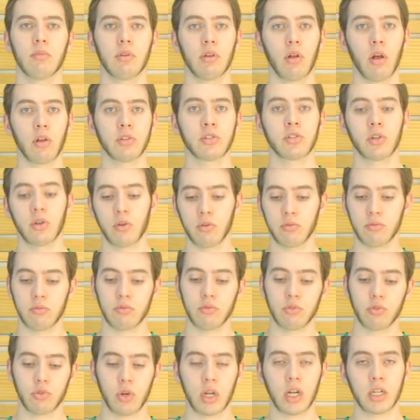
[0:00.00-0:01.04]
Also,
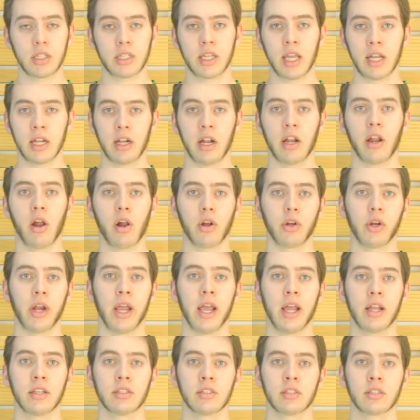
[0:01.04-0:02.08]
try not to get it on your
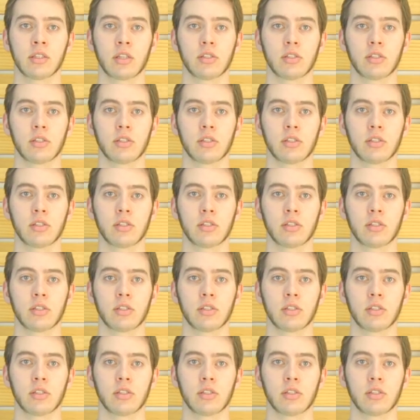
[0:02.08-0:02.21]
hands